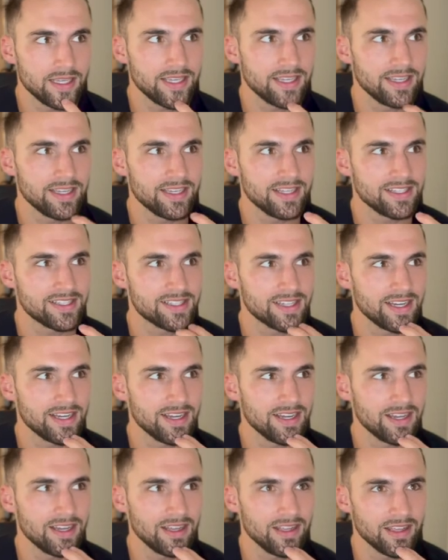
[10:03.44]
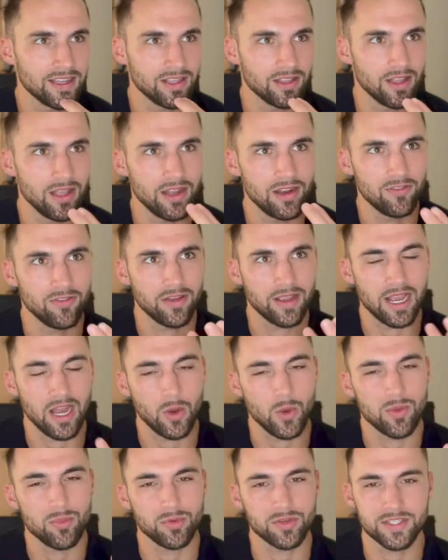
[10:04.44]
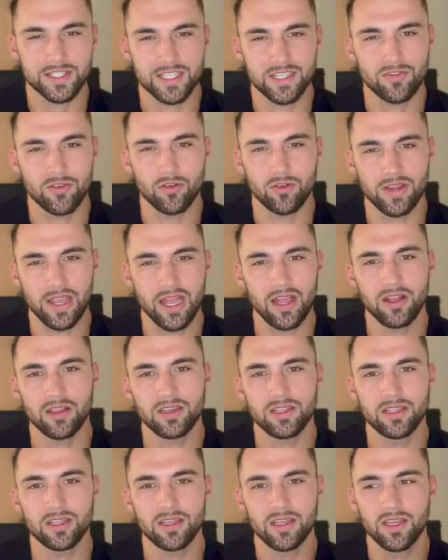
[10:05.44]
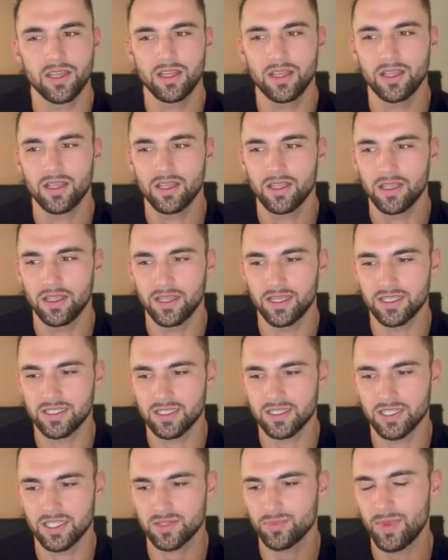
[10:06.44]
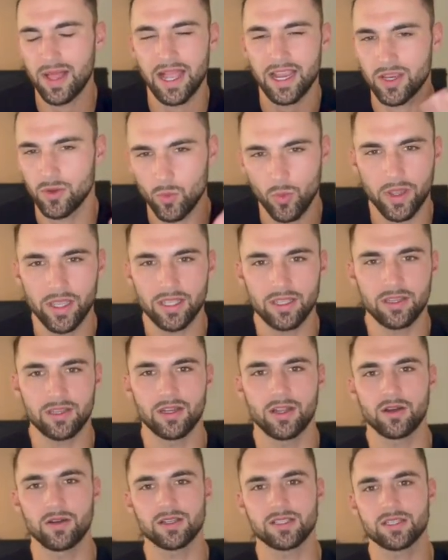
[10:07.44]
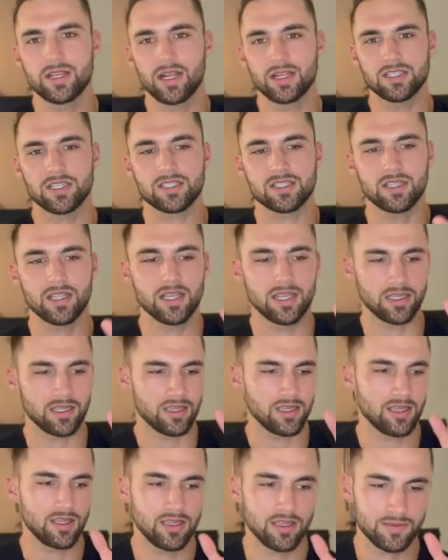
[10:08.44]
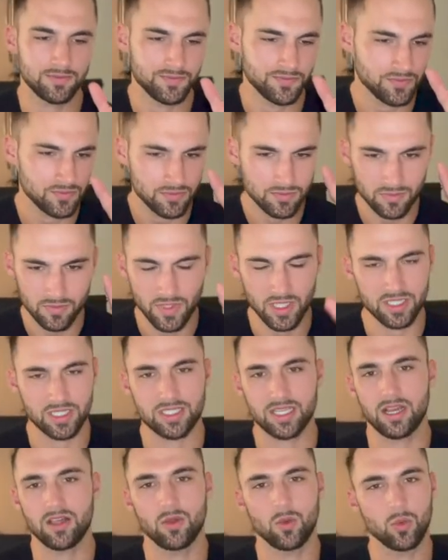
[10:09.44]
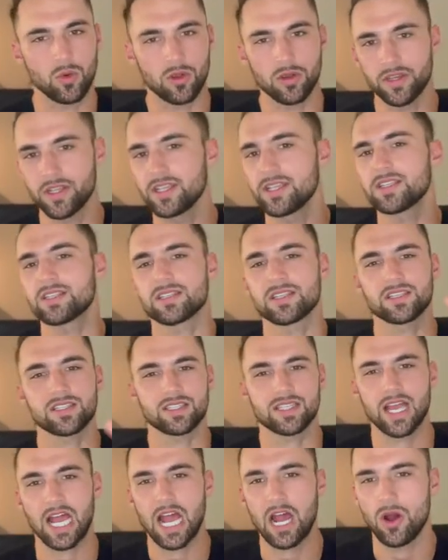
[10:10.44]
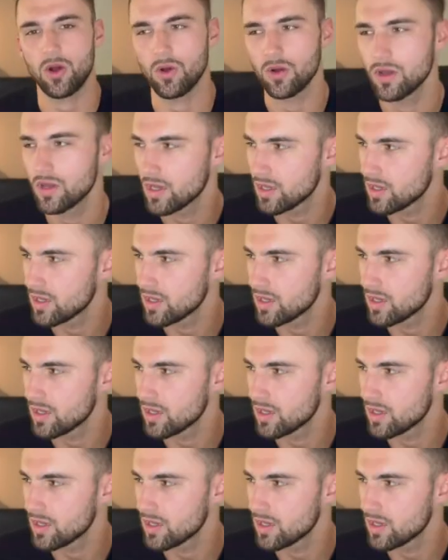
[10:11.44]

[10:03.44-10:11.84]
it's like a lot of like how we perceive our reality isn't just black and white, you know. It's not just like, this is how the world is, this is how